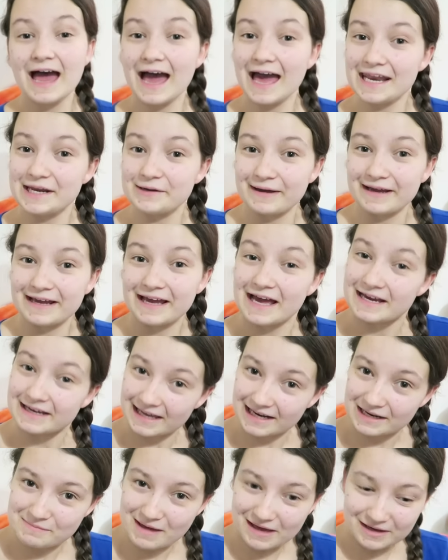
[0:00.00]
Anyway,
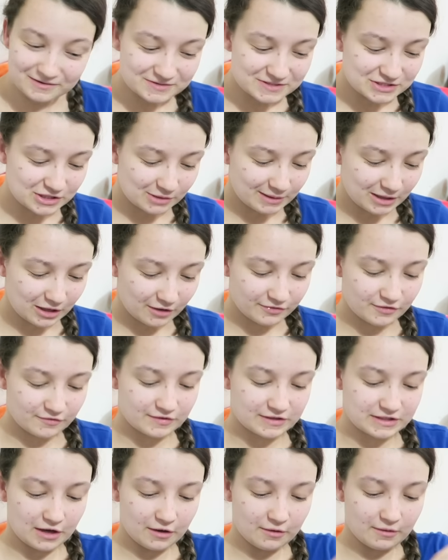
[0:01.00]
getting back on the topic of the
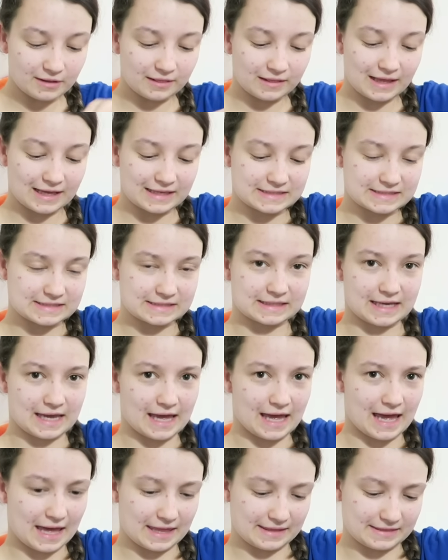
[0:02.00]
video, let's
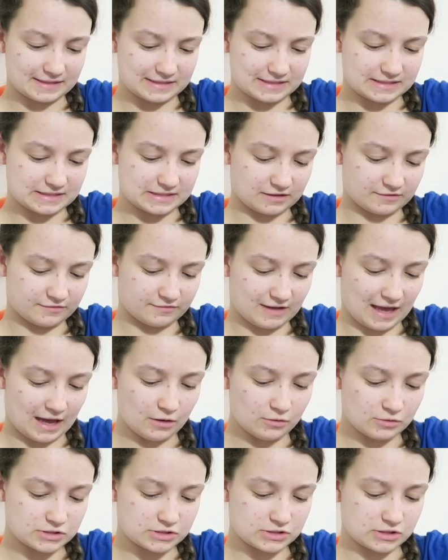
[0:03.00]
get this stuff
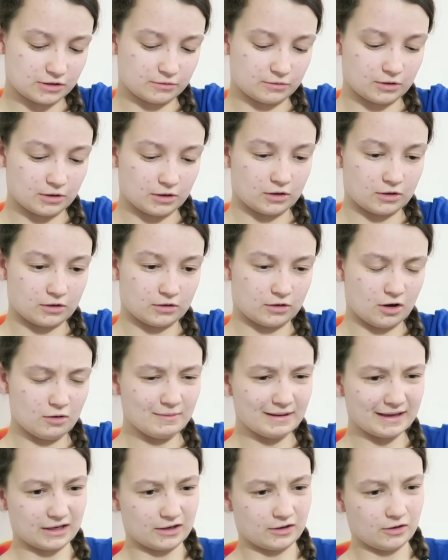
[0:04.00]
out. So, oh
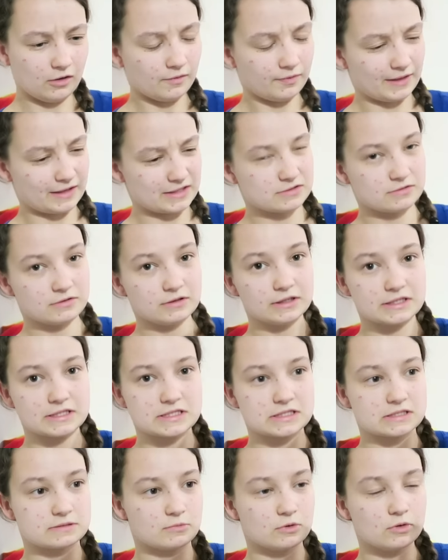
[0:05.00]
my god, that's really
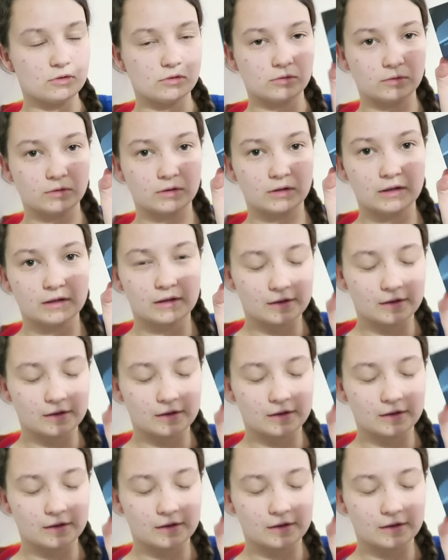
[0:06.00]
small.